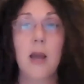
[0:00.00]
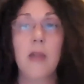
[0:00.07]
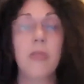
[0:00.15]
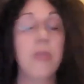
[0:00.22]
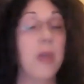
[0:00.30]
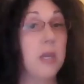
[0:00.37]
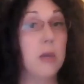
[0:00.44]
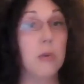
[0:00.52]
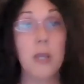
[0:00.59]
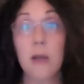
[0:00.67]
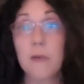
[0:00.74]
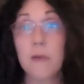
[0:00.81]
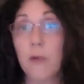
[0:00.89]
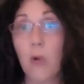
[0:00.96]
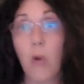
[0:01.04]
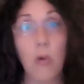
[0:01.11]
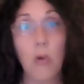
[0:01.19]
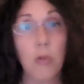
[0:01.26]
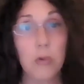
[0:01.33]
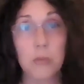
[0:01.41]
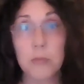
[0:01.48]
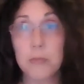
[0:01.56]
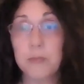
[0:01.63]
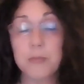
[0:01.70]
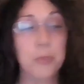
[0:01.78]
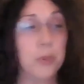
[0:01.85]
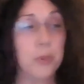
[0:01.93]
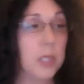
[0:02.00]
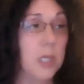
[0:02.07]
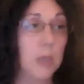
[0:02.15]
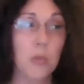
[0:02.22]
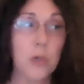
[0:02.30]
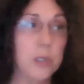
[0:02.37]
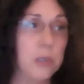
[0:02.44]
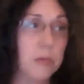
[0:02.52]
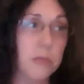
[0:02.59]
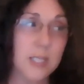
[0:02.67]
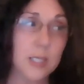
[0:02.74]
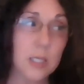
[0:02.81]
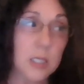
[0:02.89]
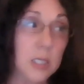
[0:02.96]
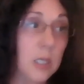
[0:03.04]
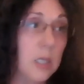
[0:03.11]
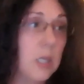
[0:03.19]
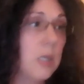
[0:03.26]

I thank you again for all the brilliant work you did.